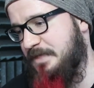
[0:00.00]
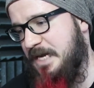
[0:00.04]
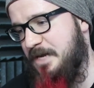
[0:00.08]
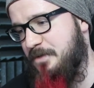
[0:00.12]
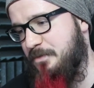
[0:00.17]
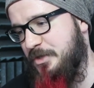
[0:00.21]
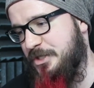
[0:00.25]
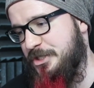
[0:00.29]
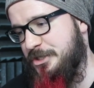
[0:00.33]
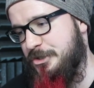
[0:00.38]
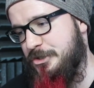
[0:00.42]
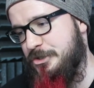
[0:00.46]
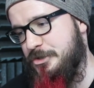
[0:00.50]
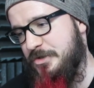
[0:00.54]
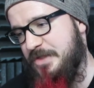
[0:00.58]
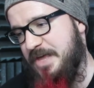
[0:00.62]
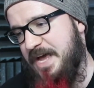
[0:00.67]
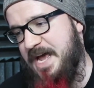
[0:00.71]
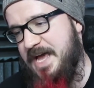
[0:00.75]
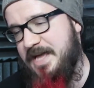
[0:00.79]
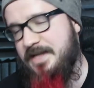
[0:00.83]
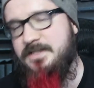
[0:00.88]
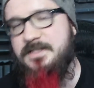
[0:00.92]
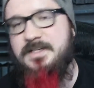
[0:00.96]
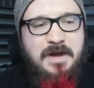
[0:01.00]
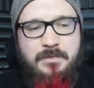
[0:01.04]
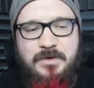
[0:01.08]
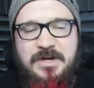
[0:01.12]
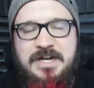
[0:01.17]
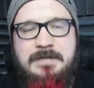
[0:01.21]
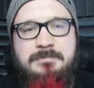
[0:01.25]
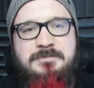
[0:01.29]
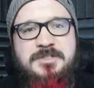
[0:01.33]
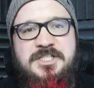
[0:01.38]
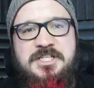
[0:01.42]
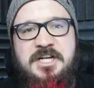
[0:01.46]
I wouldn't do that. I
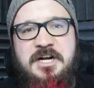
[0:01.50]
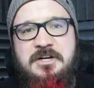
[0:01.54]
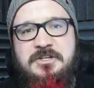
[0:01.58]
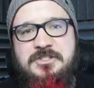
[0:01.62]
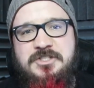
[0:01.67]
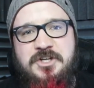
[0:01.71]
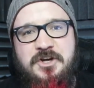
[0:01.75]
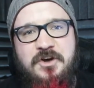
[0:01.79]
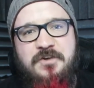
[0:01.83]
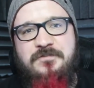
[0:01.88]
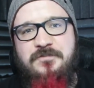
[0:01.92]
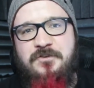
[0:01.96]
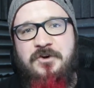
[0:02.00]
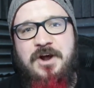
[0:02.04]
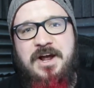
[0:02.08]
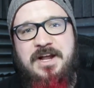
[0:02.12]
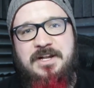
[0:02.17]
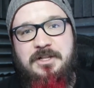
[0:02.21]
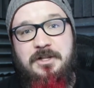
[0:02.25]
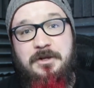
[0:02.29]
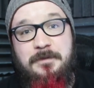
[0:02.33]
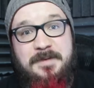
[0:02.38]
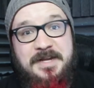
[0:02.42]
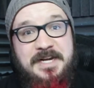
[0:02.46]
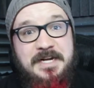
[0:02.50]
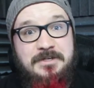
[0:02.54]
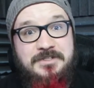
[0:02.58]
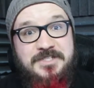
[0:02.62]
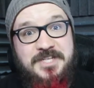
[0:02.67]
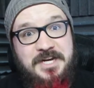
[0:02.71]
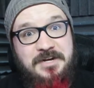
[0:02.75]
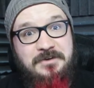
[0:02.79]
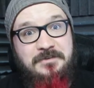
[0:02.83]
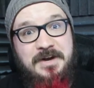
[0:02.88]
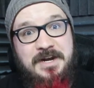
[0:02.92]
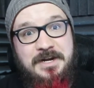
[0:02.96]
went upstairs, goofed around a little bit. I
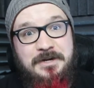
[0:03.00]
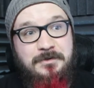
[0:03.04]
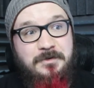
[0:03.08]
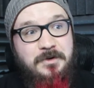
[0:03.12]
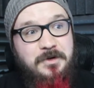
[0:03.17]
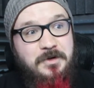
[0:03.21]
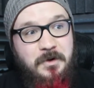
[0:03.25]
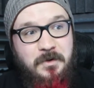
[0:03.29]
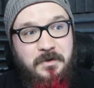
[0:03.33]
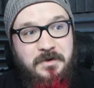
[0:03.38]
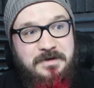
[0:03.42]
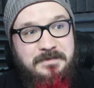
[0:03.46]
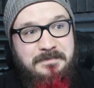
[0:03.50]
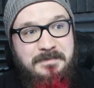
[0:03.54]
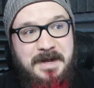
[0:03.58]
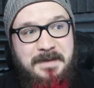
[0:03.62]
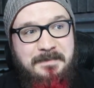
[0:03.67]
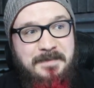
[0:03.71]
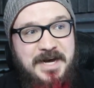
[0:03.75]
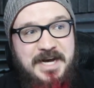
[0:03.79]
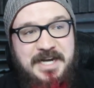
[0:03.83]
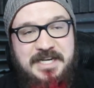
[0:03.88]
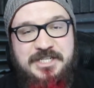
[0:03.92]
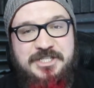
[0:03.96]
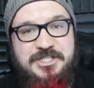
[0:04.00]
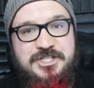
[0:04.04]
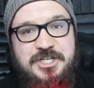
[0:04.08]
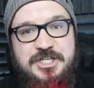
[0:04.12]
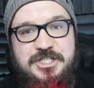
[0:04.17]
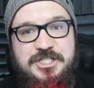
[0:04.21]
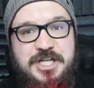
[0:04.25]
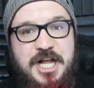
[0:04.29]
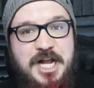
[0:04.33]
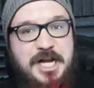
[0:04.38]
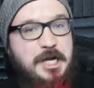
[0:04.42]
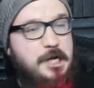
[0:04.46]
was getting ready to record and my body's
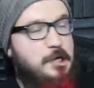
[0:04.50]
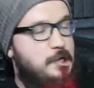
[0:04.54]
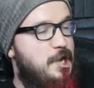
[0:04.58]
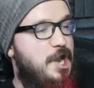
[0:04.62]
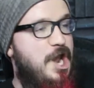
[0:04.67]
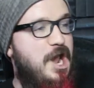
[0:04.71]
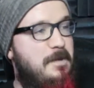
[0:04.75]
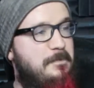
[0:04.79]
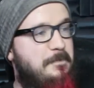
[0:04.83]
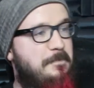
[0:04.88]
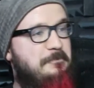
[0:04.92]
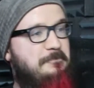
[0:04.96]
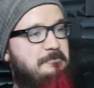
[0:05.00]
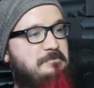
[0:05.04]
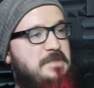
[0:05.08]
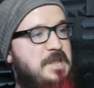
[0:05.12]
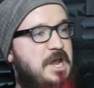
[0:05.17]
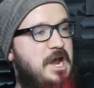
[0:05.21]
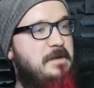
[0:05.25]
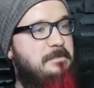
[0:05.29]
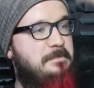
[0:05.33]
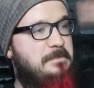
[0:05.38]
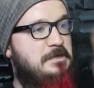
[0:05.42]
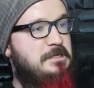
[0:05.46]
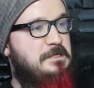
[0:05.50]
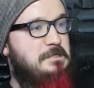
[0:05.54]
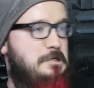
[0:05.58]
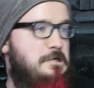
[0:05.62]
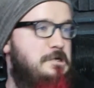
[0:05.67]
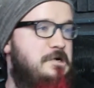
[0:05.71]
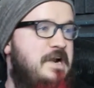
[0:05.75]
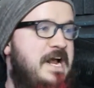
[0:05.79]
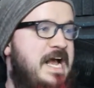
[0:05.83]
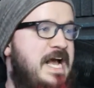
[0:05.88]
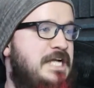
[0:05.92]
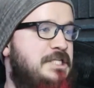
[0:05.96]
just like, nope, nope,
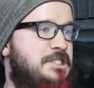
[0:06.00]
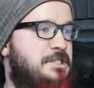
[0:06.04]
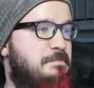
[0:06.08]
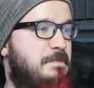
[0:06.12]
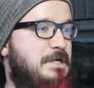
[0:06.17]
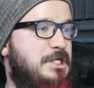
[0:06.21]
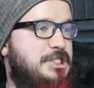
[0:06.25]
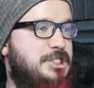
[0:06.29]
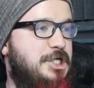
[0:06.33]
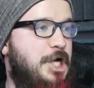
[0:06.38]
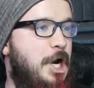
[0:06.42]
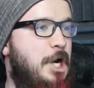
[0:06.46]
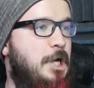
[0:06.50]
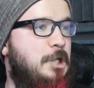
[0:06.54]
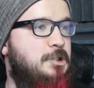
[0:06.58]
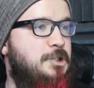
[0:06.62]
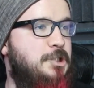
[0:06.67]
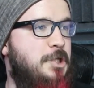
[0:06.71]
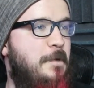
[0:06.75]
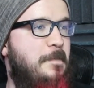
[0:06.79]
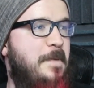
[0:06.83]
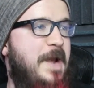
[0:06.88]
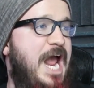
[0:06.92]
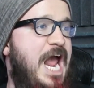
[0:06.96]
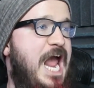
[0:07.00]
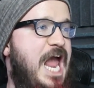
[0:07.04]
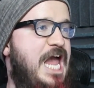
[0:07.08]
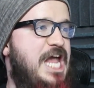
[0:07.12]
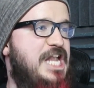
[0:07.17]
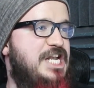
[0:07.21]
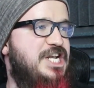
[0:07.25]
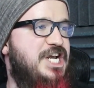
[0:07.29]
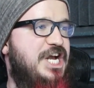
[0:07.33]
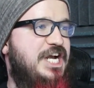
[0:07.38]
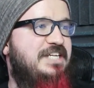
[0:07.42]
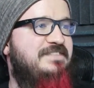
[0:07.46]
your ass must go to
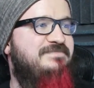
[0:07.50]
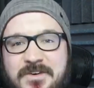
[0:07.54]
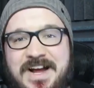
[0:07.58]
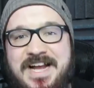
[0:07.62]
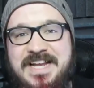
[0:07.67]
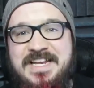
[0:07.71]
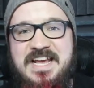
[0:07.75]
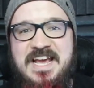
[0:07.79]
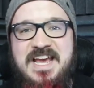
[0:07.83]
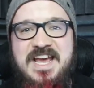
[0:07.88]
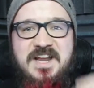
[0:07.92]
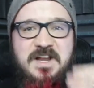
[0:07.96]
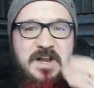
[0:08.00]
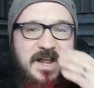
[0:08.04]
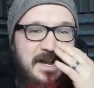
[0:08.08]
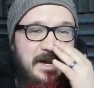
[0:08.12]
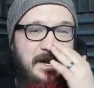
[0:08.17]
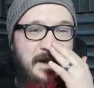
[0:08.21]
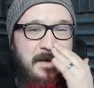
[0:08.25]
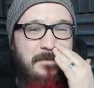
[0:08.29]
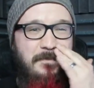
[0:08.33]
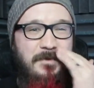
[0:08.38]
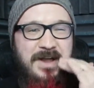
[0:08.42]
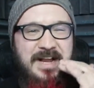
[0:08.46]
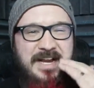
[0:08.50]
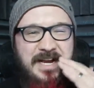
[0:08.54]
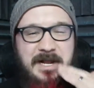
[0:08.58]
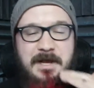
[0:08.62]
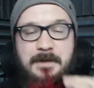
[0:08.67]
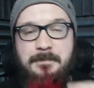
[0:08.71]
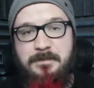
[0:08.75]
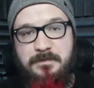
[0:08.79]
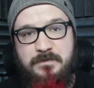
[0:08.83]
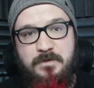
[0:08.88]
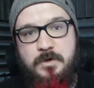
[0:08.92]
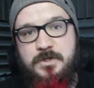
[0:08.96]
bed. So I did, ended up waking
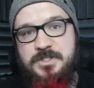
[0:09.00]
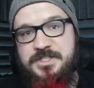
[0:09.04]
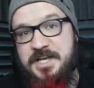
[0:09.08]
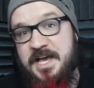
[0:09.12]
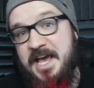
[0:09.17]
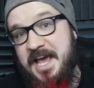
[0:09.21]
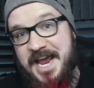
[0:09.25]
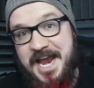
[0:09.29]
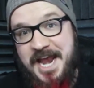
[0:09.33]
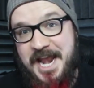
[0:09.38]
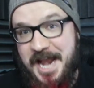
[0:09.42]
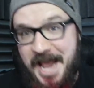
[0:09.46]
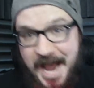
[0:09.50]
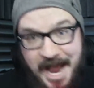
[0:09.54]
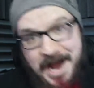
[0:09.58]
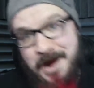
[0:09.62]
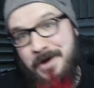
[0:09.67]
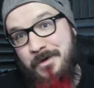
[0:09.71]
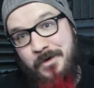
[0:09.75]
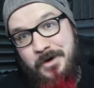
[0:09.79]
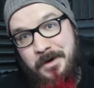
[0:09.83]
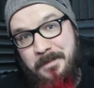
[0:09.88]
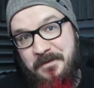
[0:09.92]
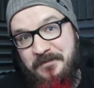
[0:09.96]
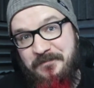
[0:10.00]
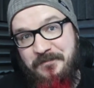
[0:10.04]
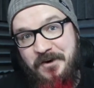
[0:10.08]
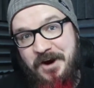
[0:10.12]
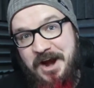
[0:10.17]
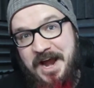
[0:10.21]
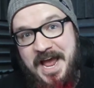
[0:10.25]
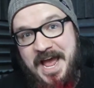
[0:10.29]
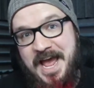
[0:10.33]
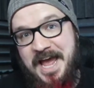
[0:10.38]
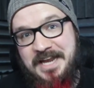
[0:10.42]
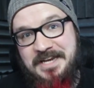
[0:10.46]
up, of course, an hour
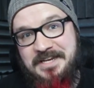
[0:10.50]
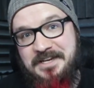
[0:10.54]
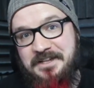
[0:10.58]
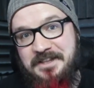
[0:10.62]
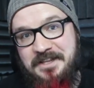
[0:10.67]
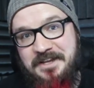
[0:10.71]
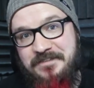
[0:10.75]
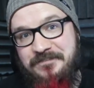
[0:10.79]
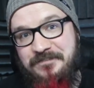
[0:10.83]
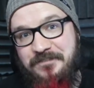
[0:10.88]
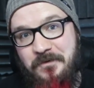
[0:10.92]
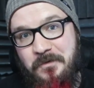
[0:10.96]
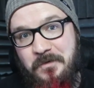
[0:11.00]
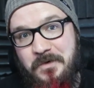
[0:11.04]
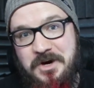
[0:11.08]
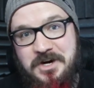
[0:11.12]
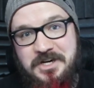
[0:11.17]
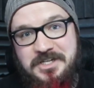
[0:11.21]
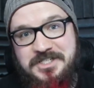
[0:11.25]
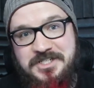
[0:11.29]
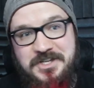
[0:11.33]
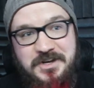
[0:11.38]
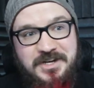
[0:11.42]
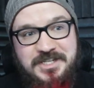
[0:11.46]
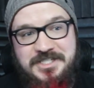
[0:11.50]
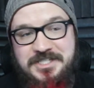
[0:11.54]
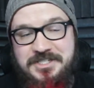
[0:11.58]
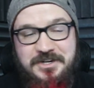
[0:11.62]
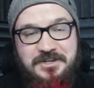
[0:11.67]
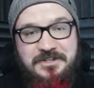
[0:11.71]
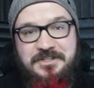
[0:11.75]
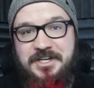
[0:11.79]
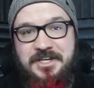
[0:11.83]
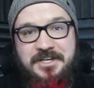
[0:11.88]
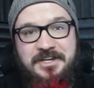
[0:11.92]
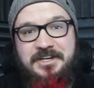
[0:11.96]
before I had to leave for work. So I
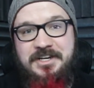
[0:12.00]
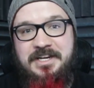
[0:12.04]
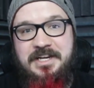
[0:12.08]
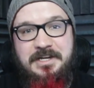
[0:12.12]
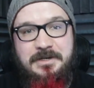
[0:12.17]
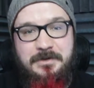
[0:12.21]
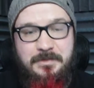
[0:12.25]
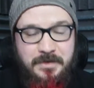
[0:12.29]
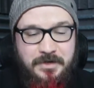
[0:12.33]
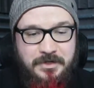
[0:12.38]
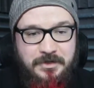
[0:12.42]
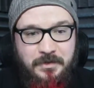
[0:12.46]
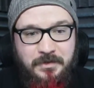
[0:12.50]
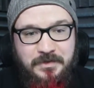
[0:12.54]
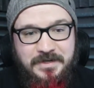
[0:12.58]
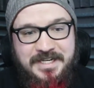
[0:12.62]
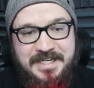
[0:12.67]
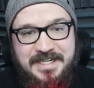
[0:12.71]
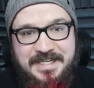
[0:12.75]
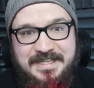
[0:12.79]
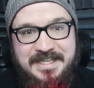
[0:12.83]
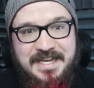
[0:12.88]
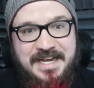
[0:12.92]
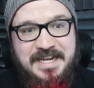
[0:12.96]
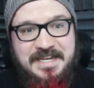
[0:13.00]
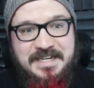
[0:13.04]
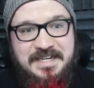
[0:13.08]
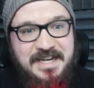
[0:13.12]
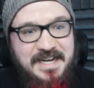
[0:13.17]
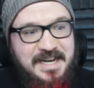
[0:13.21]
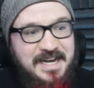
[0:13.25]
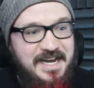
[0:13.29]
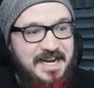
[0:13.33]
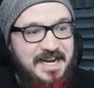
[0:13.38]
certainly couldn't get a recording in then.